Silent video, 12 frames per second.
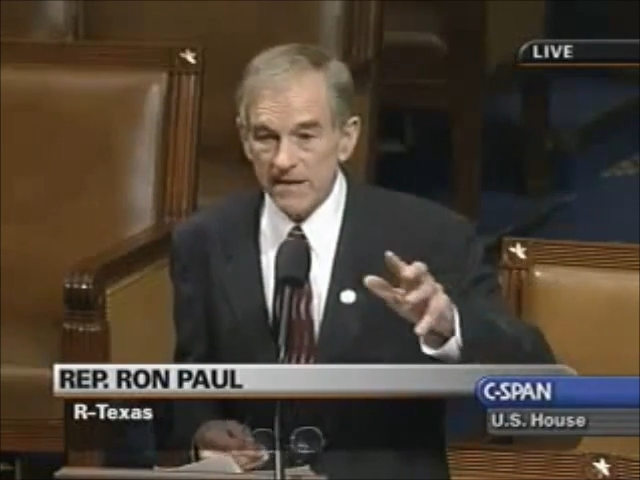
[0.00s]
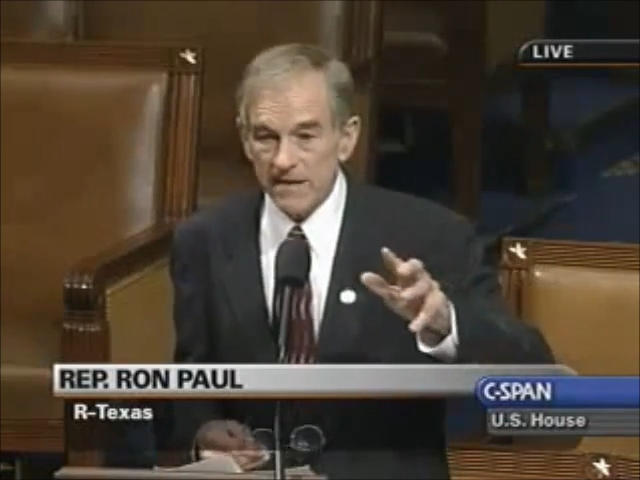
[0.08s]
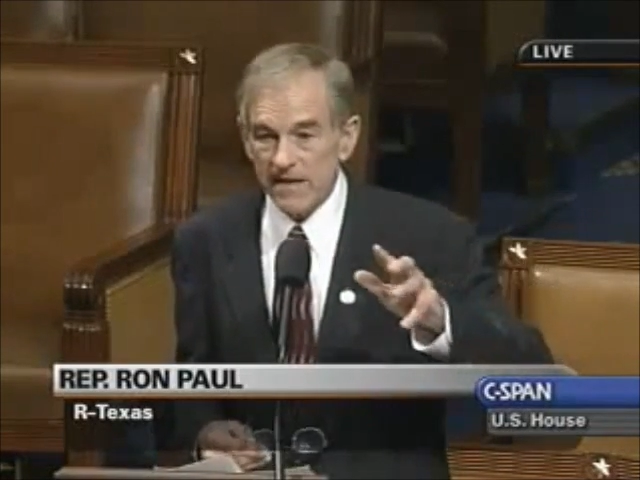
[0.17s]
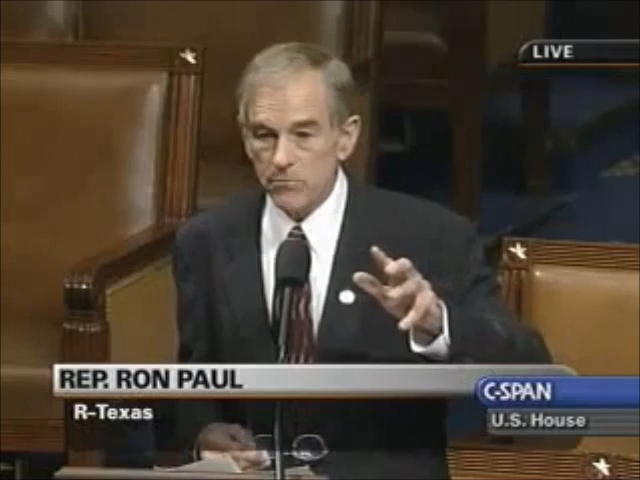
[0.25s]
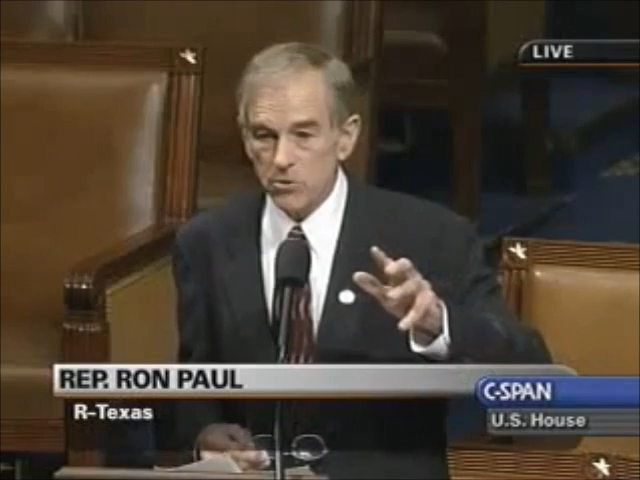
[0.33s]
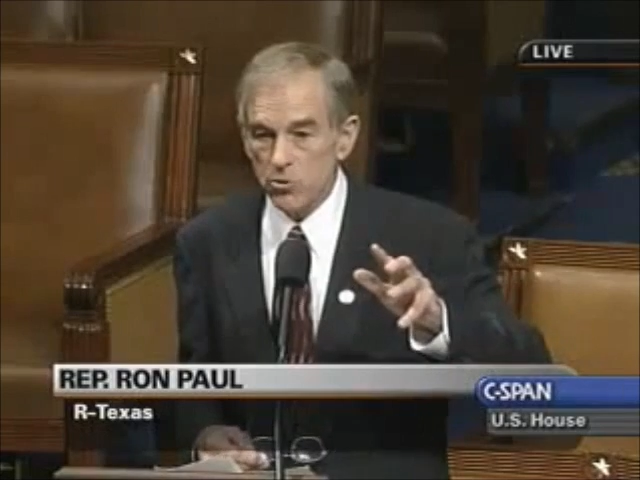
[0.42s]

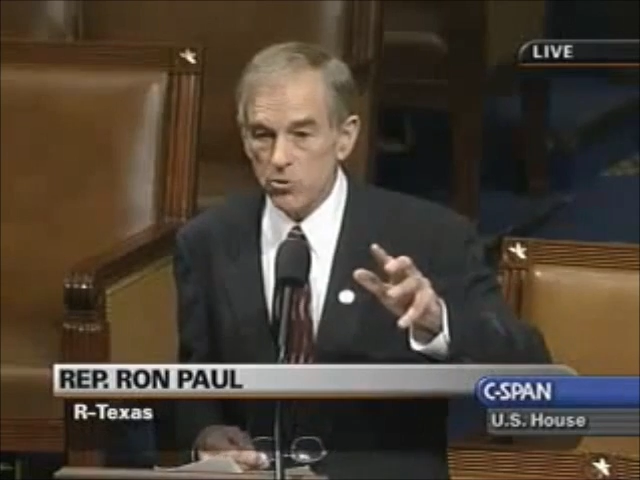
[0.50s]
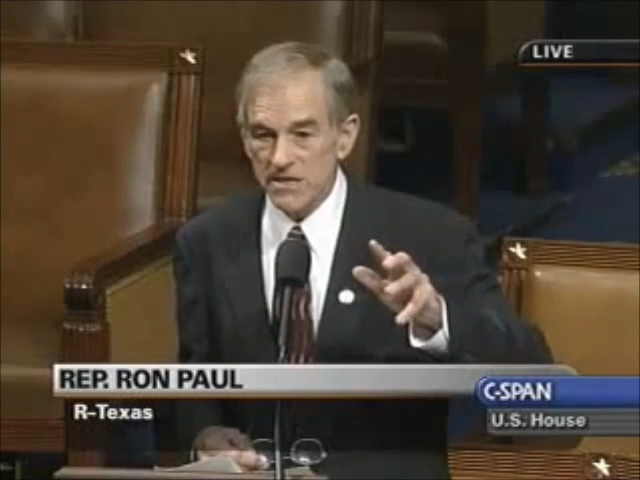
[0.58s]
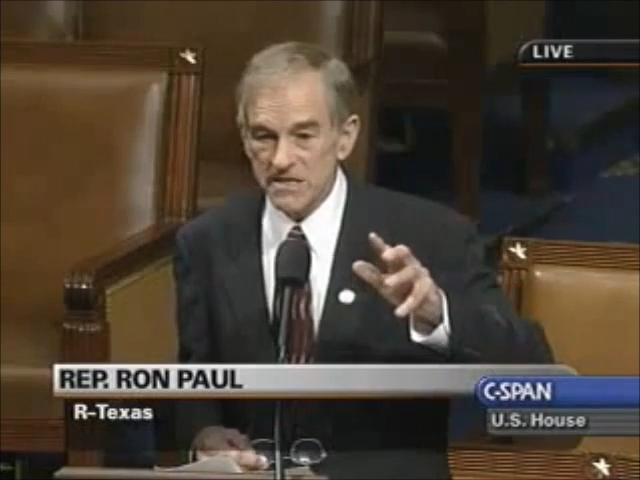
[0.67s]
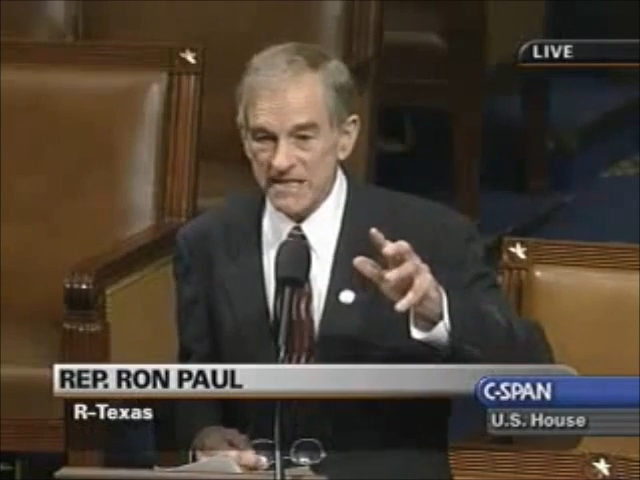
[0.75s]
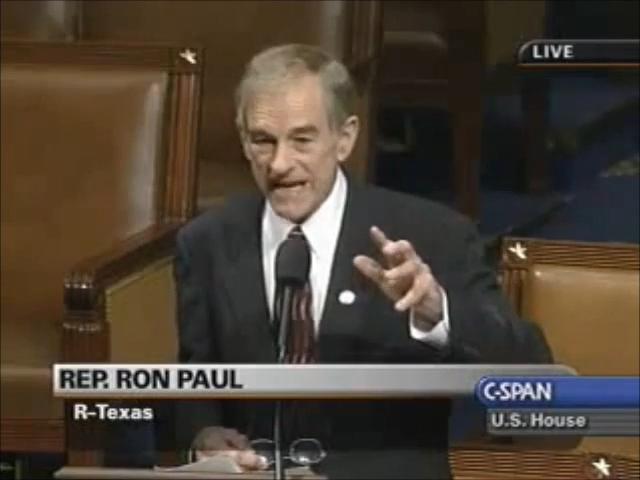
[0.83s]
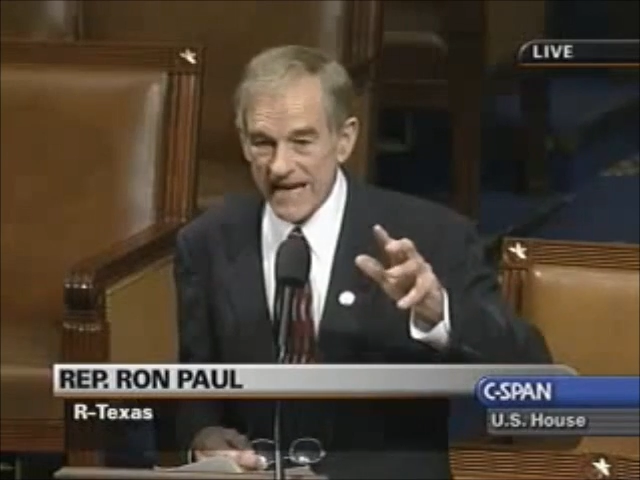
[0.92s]
came to a
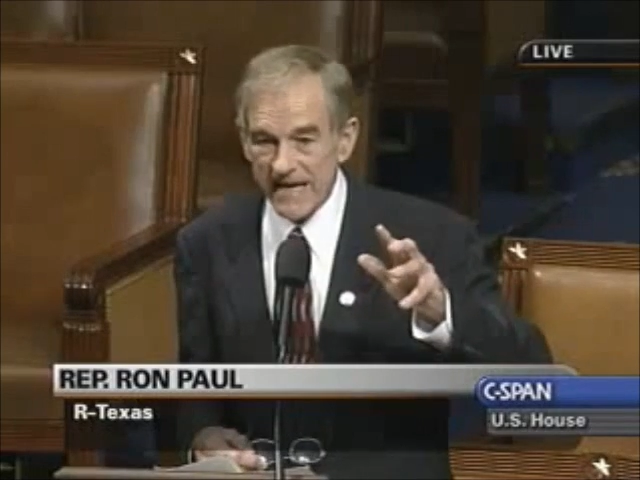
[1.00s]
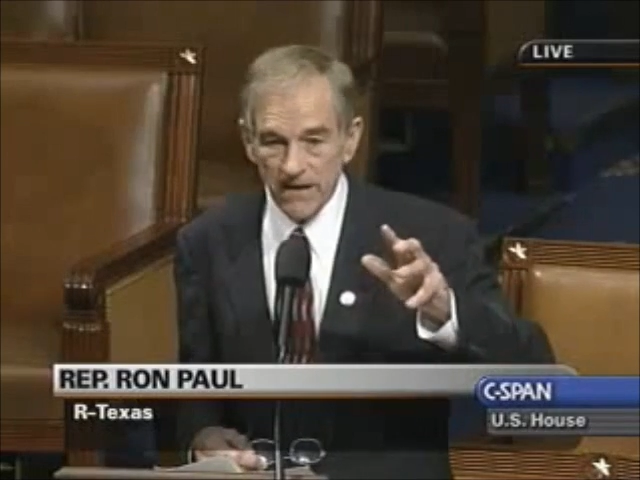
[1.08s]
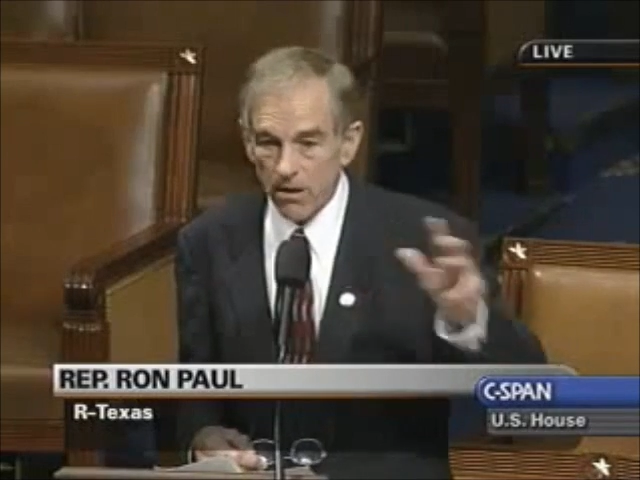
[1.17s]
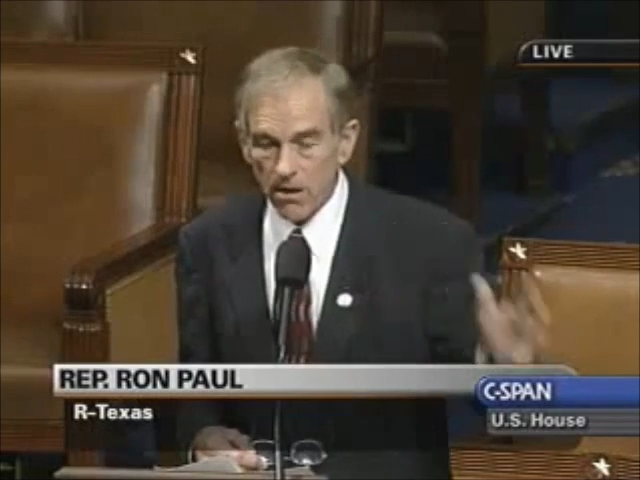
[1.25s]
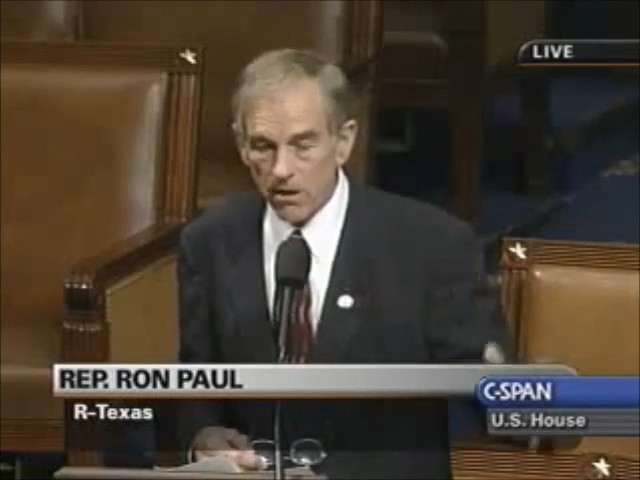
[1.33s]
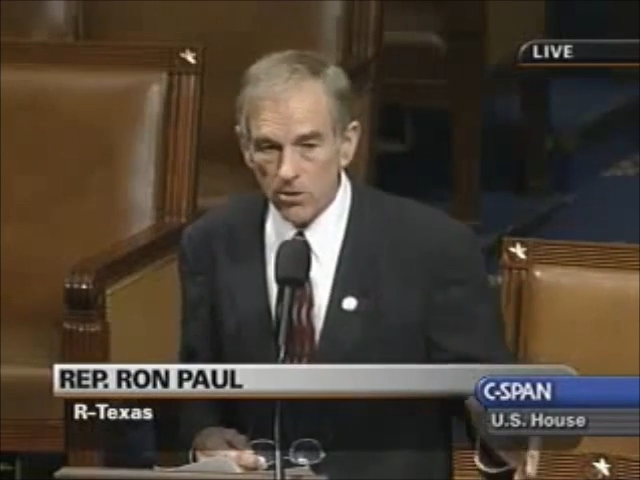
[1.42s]
sad
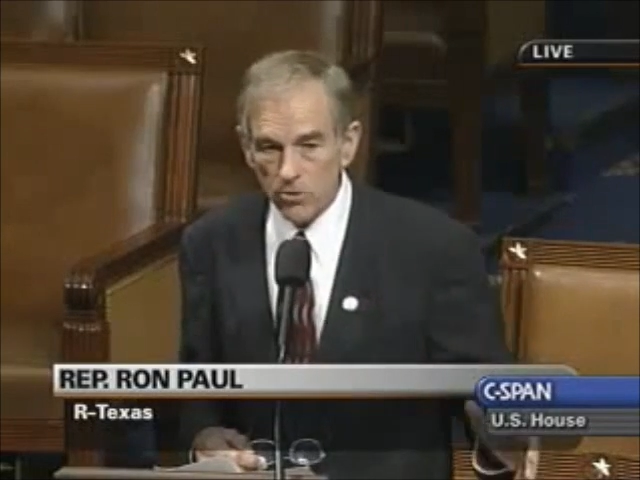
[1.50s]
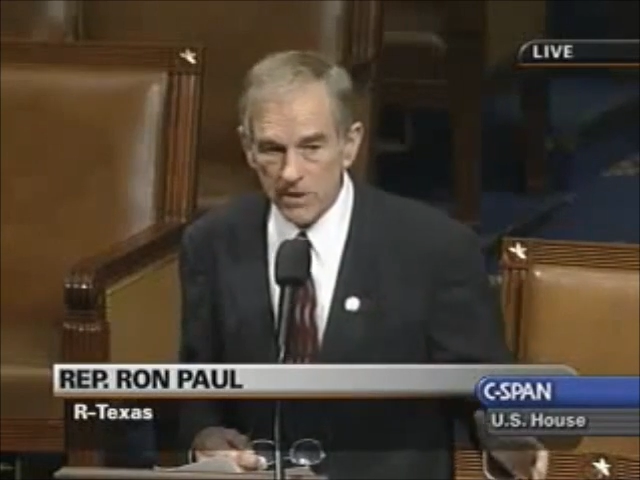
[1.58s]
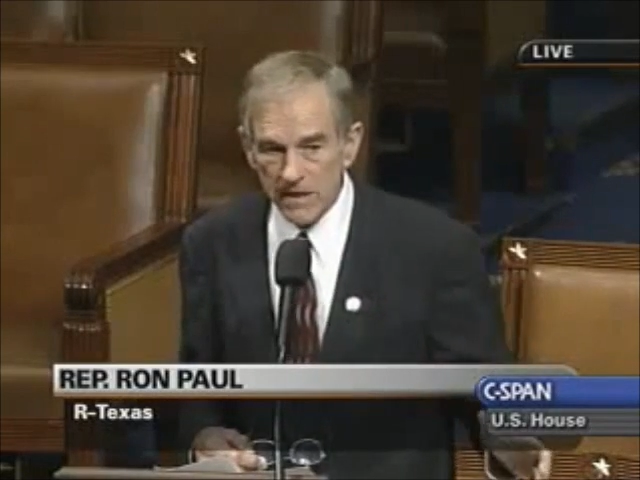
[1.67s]
halt.